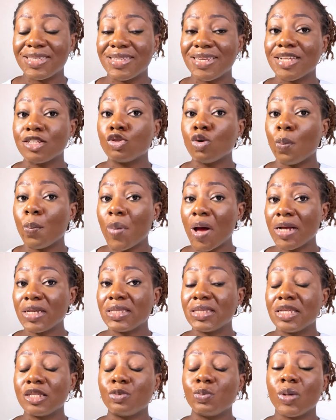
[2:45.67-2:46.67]
There are some bank
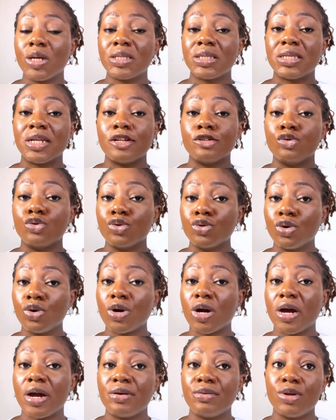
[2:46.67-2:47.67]
statements that do
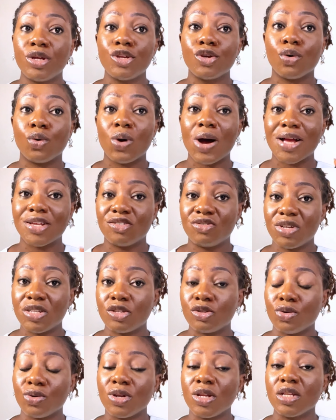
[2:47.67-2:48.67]
not carry your
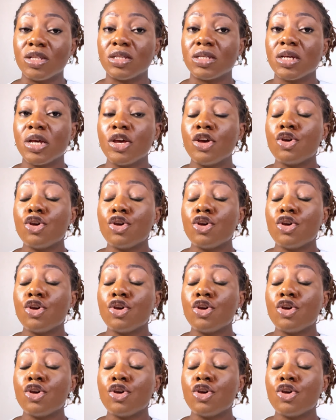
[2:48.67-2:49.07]
address on it.